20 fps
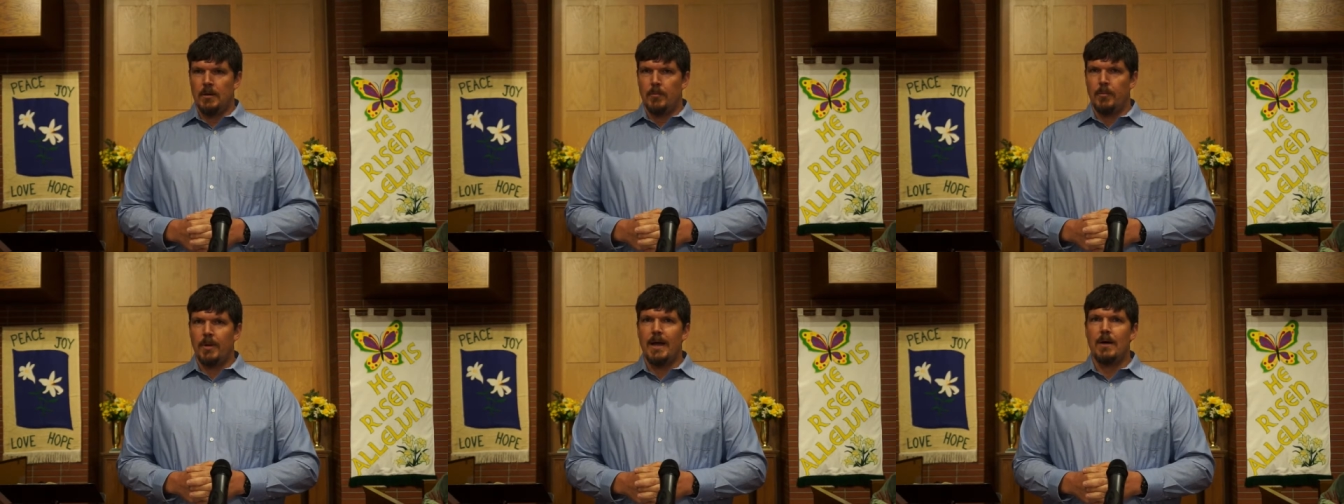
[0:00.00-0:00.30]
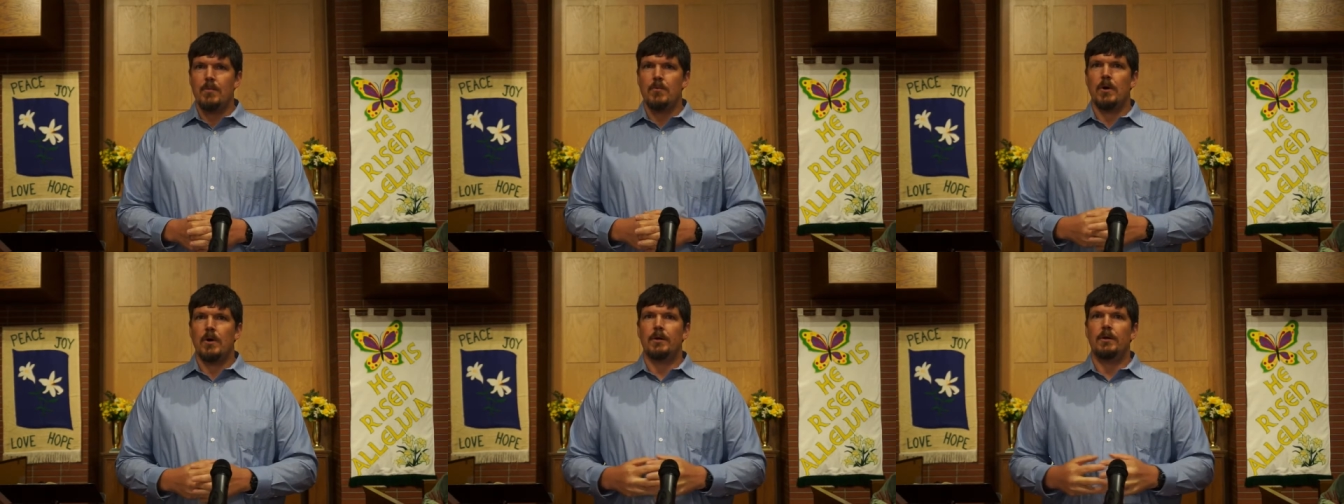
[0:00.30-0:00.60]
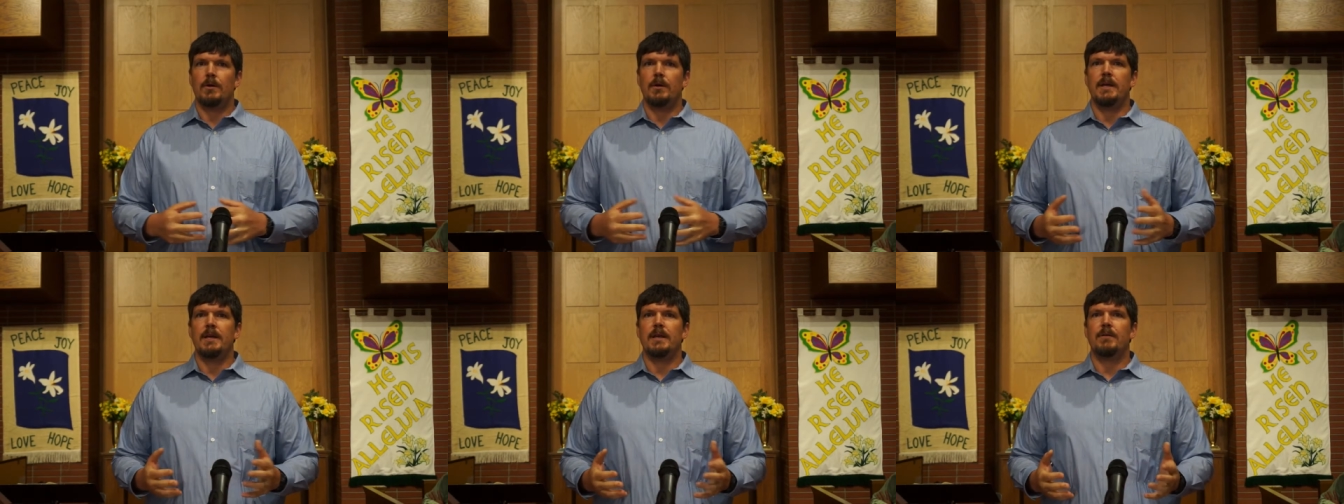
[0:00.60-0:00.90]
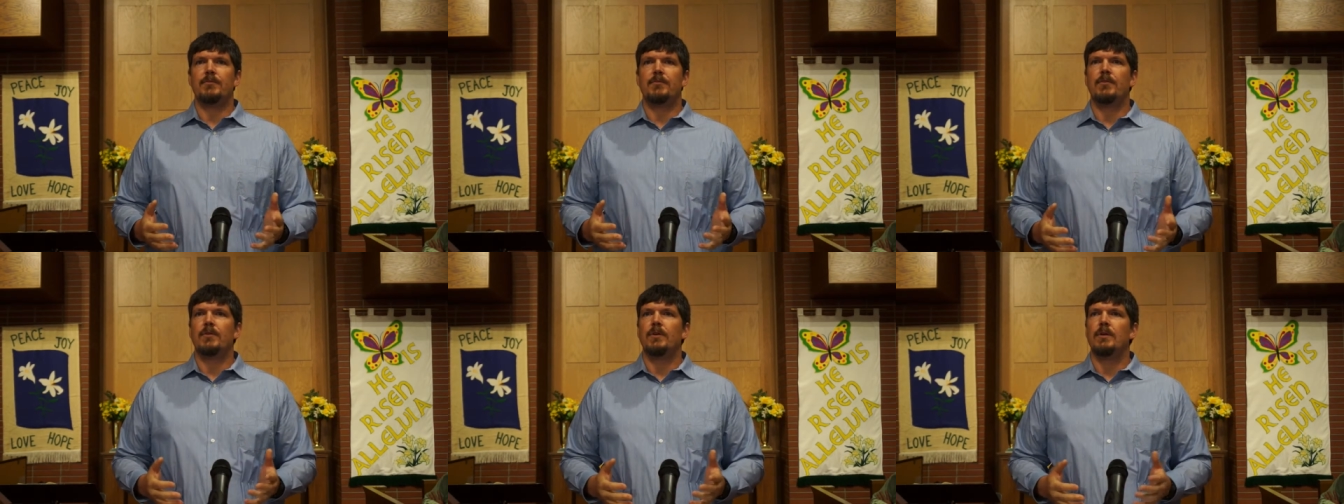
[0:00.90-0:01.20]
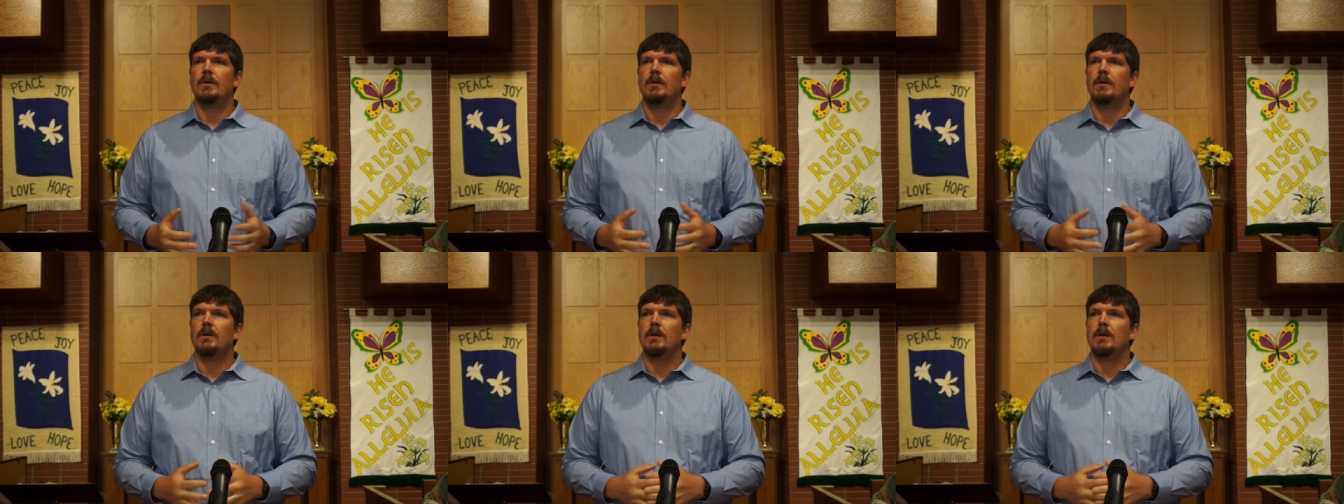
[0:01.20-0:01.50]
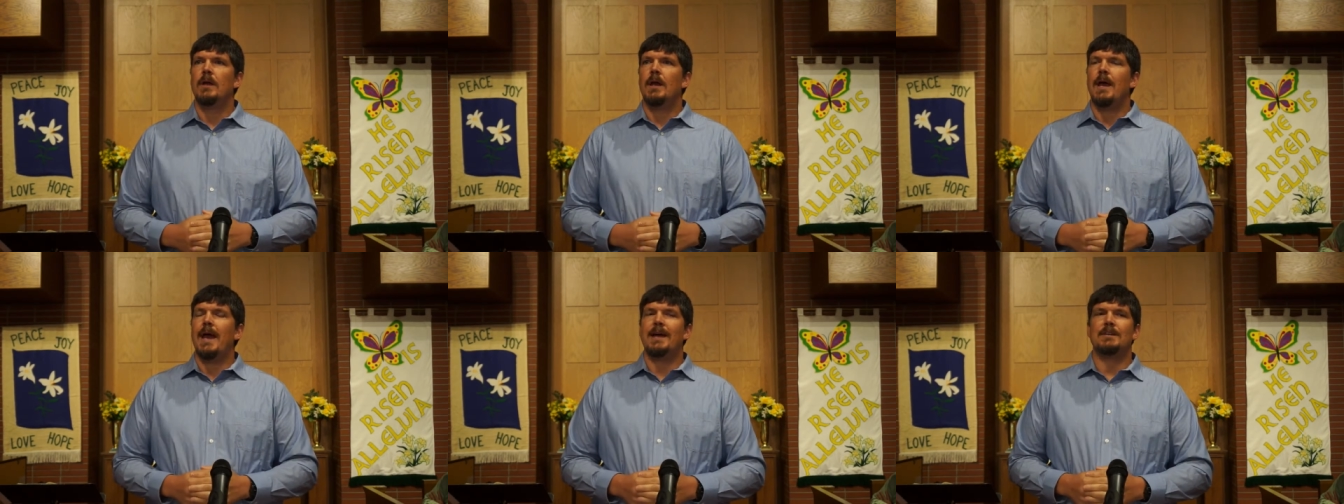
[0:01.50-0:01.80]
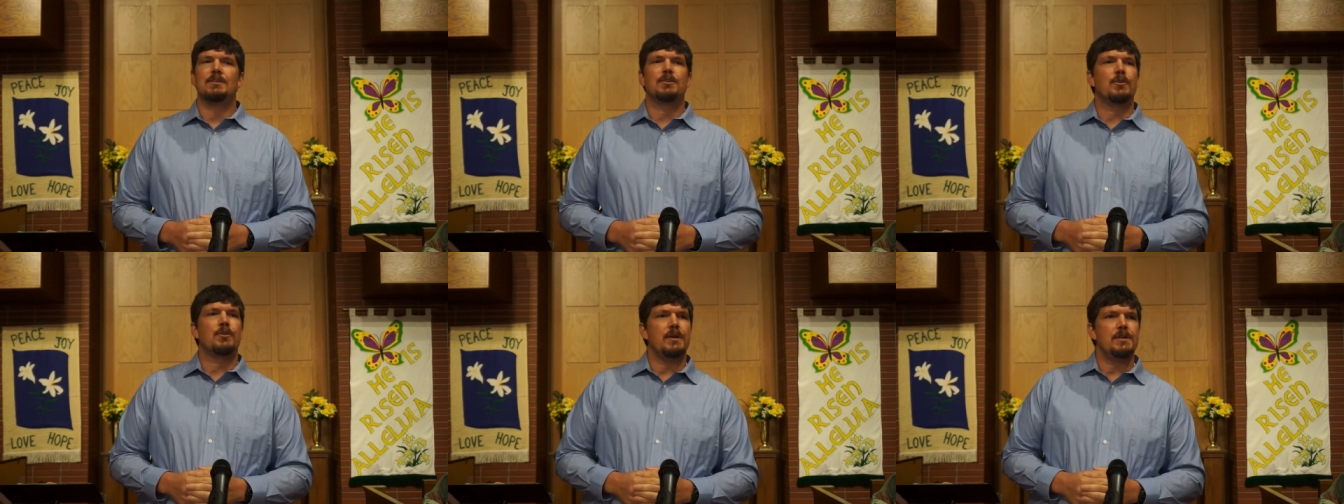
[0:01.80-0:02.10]
But I wonder if,
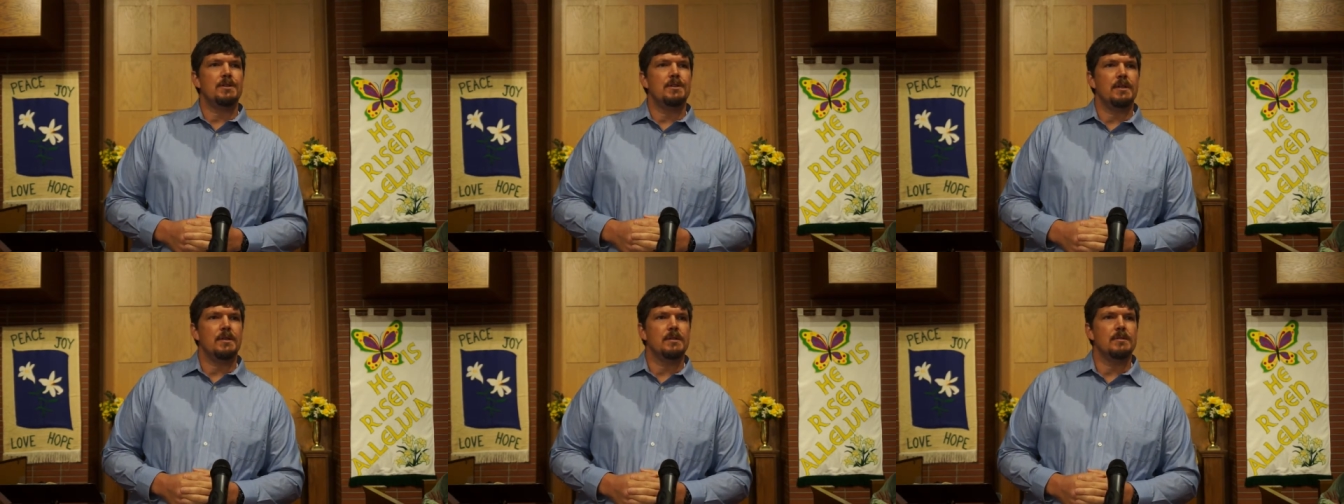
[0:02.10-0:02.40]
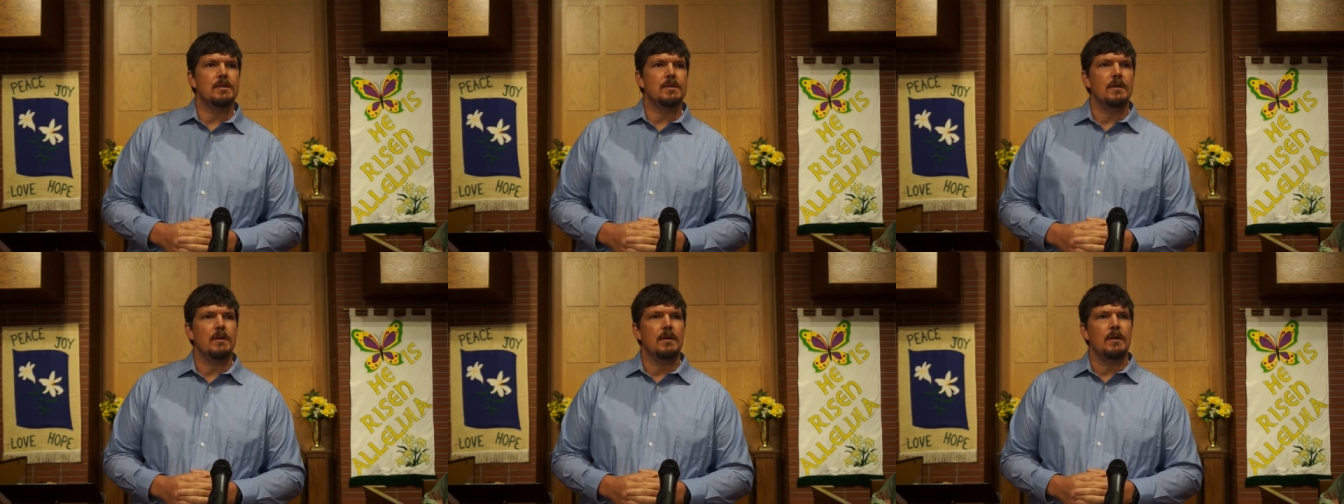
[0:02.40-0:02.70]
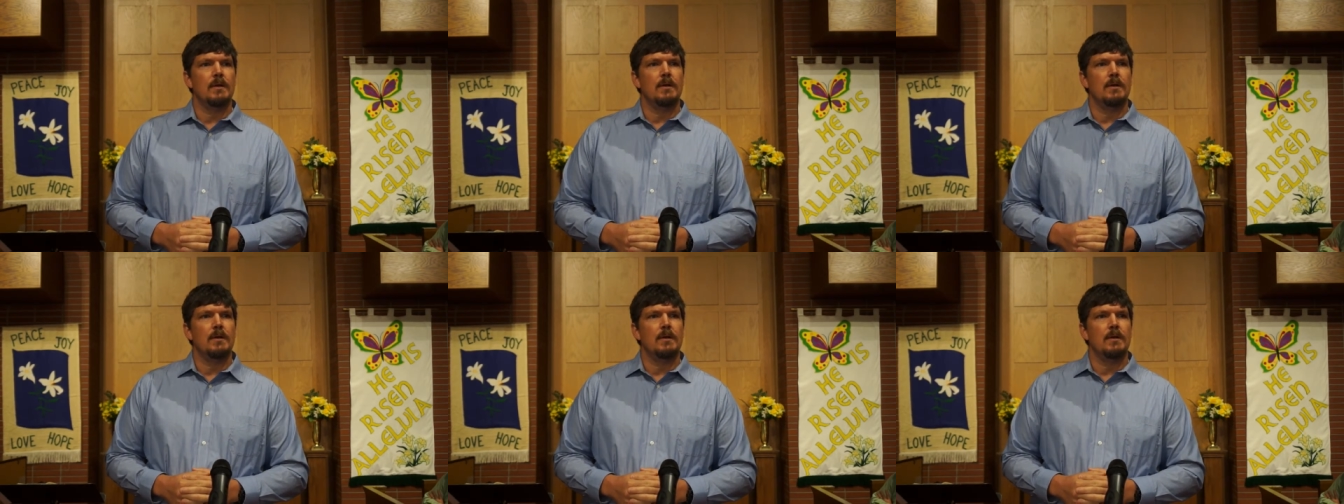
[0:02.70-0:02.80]
as Christians,